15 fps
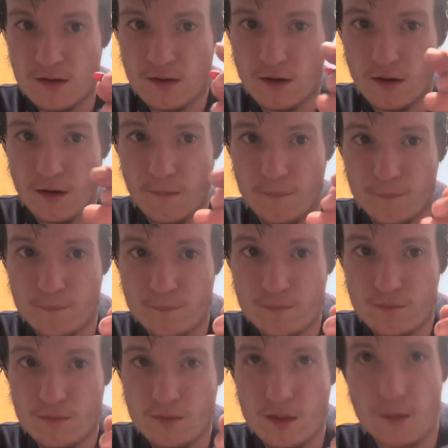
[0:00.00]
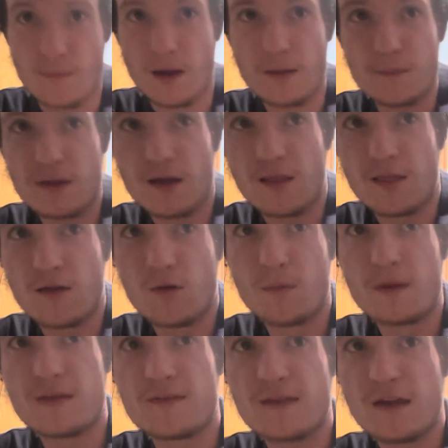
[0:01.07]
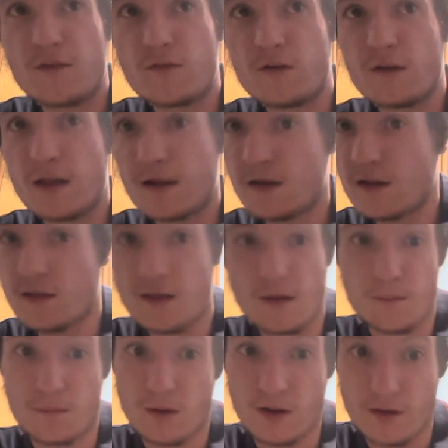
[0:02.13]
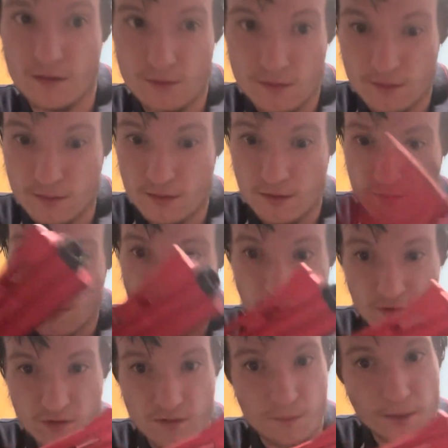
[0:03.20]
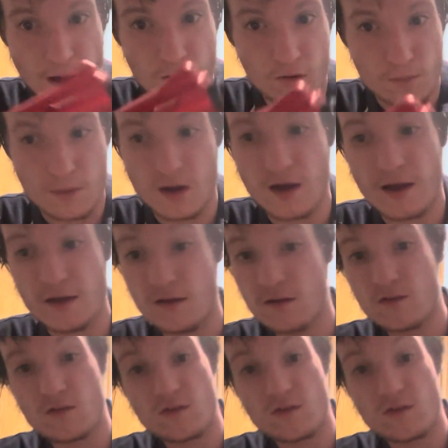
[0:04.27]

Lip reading: They might be a little bit safer than you think, but this has some power behind it.